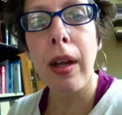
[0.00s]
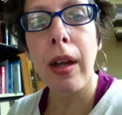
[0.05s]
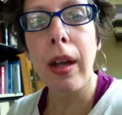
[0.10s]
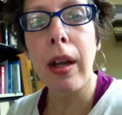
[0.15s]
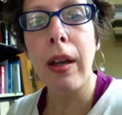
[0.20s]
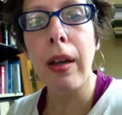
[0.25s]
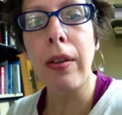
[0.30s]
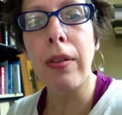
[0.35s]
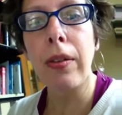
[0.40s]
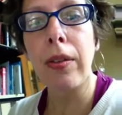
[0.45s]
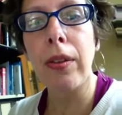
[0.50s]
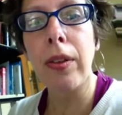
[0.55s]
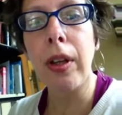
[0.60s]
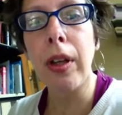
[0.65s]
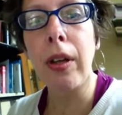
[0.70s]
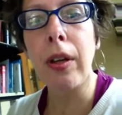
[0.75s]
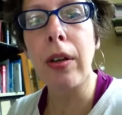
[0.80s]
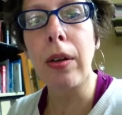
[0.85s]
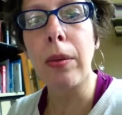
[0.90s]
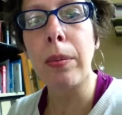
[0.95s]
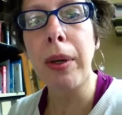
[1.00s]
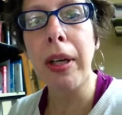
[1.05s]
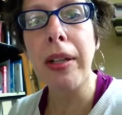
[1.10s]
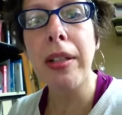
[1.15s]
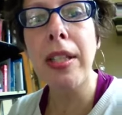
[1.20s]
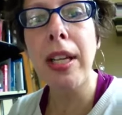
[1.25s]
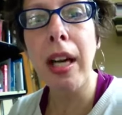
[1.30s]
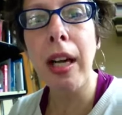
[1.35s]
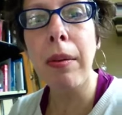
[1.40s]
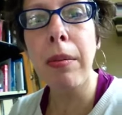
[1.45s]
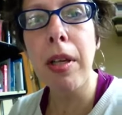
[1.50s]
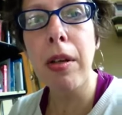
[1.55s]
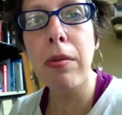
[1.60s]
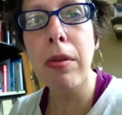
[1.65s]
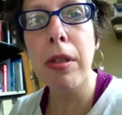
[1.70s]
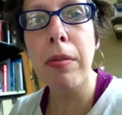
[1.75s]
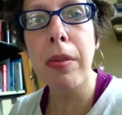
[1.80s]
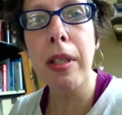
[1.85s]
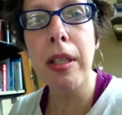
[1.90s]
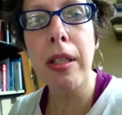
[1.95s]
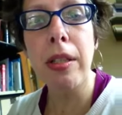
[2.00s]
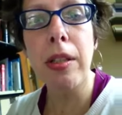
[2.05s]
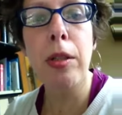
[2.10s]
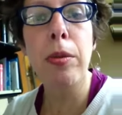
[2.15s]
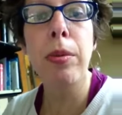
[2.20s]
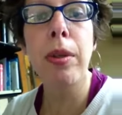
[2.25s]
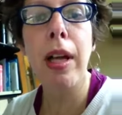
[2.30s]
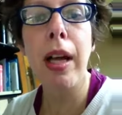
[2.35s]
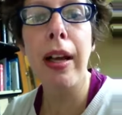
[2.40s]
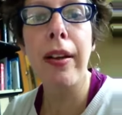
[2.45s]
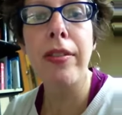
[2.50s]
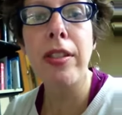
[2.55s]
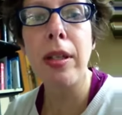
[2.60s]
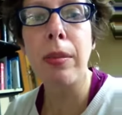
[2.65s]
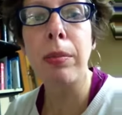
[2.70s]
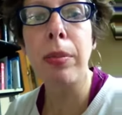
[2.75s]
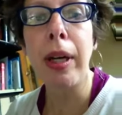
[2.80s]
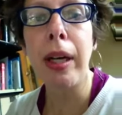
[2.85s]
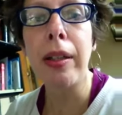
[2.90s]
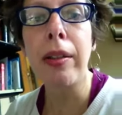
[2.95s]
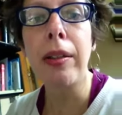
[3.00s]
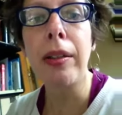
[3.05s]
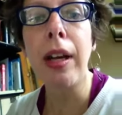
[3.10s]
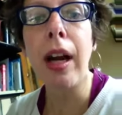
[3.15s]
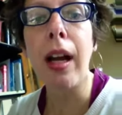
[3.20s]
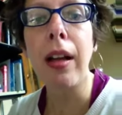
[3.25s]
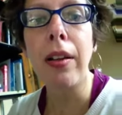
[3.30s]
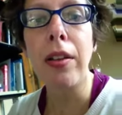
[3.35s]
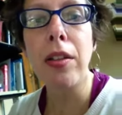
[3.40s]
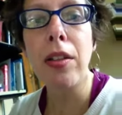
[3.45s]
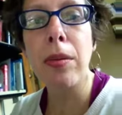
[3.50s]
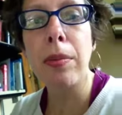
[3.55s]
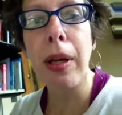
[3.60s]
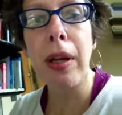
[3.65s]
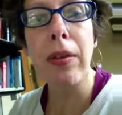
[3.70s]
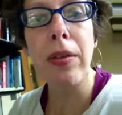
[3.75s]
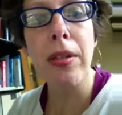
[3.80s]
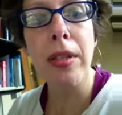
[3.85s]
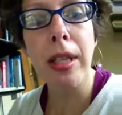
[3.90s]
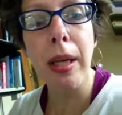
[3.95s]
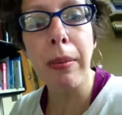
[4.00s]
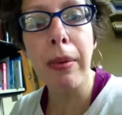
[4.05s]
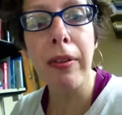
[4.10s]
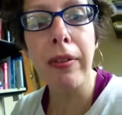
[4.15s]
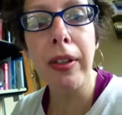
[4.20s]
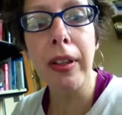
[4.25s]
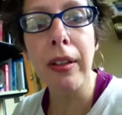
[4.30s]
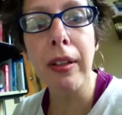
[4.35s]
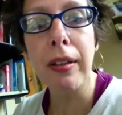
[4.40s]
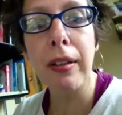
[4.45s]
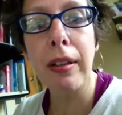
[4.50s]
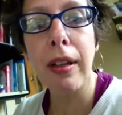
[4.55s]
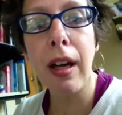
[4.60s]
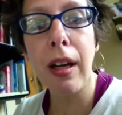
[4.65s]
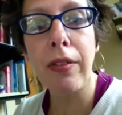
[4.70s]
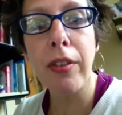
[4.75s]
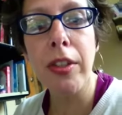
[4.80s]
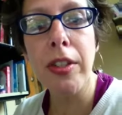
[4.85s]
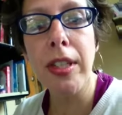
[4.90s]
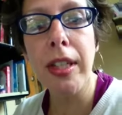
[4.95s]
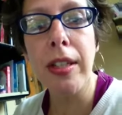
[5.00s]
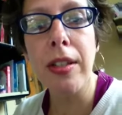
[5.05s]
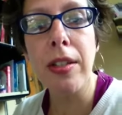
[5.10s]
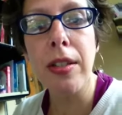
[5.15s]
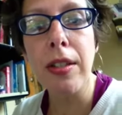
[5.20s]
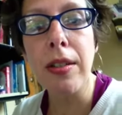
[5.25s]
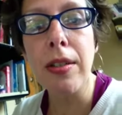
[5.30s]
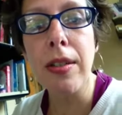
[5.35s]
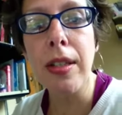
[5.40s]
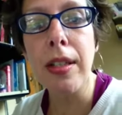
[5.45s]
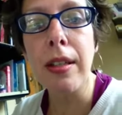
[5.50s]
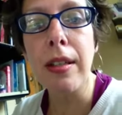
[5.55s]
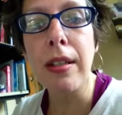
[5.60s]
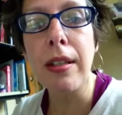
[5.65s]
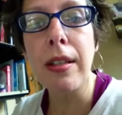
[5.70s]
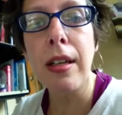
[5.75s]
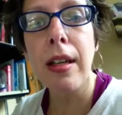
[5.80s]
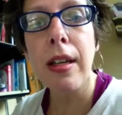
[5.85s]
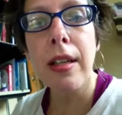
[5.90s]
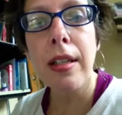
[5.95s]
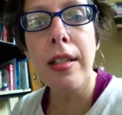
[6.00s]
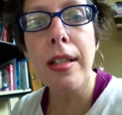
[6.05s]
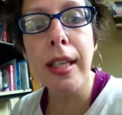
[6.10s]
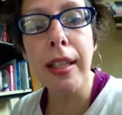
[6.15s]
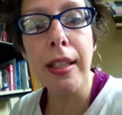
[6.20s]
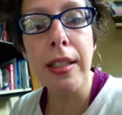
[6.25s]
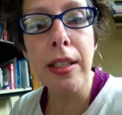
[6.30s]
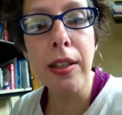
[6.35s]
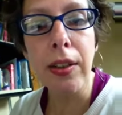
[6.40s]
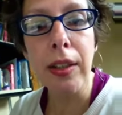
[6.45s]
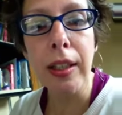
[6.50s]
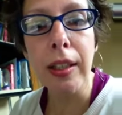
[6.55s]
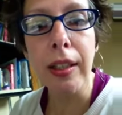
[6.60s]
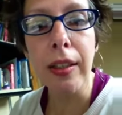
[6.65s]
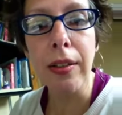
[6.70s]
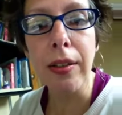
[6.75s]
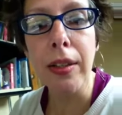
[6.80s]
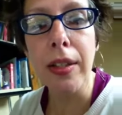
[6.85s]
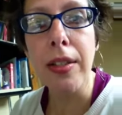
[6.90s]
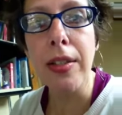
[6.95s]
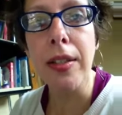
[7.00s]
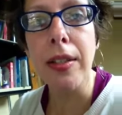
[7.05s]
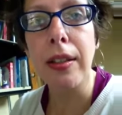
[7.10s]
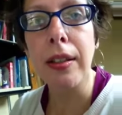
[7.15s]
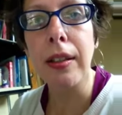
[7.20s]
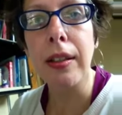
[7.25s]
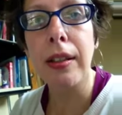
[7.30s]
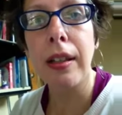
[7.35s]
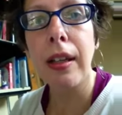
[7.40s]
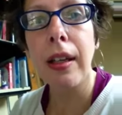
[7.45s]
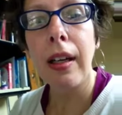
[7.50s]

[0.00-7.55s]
And so by the time that we meet, you will have some prior knowledge about some of the conversations in secondary literacy.